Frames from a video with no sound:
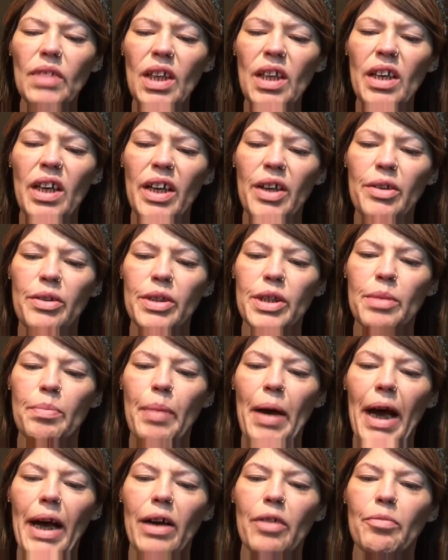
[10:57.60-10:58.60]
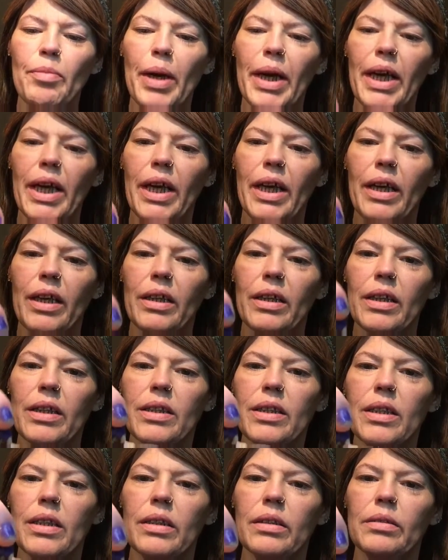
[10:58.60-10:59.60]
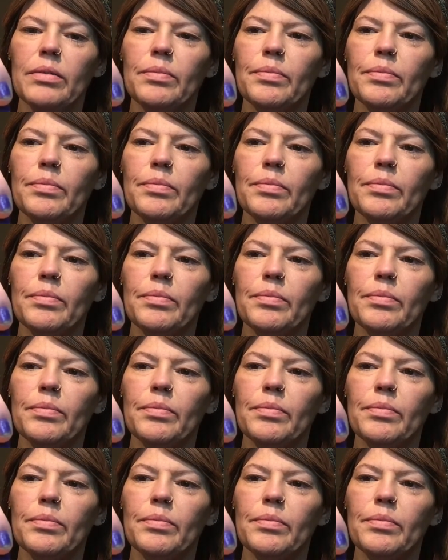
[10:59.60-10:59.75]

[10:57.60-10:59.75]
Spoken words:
And I use the back of my hand as a